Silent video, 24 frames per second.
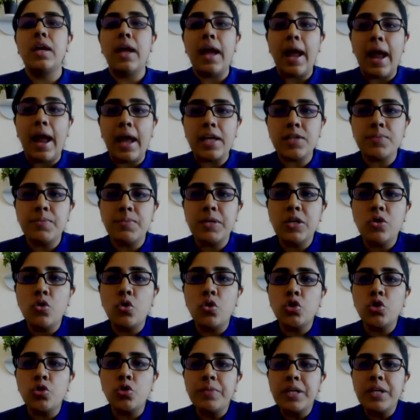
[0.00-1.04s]
has been
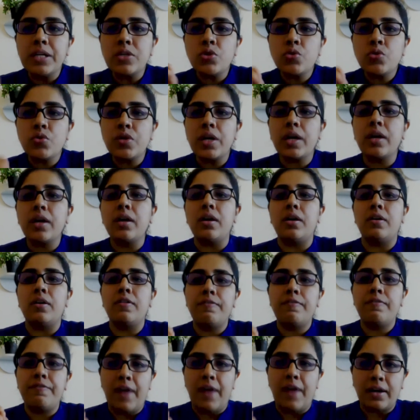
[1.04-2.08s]
known to be a trigger
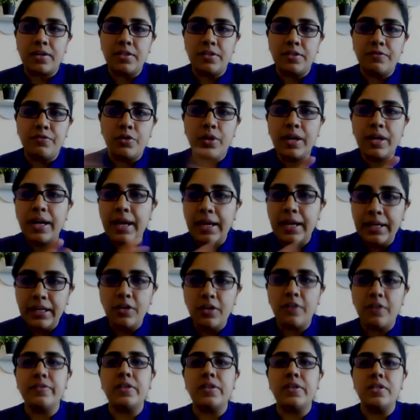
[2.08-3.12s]
factor for any
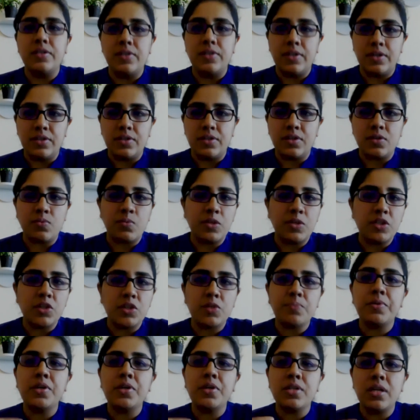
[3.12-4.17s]
of the diseases, which is
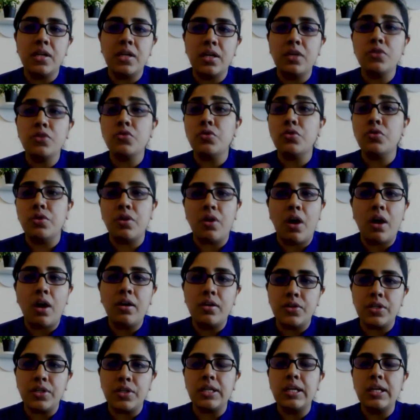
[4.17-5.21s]
pertaining to
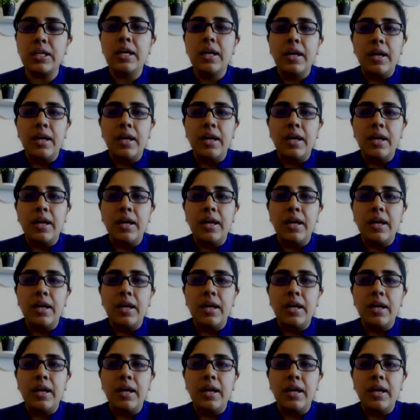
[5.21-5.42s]
neurology.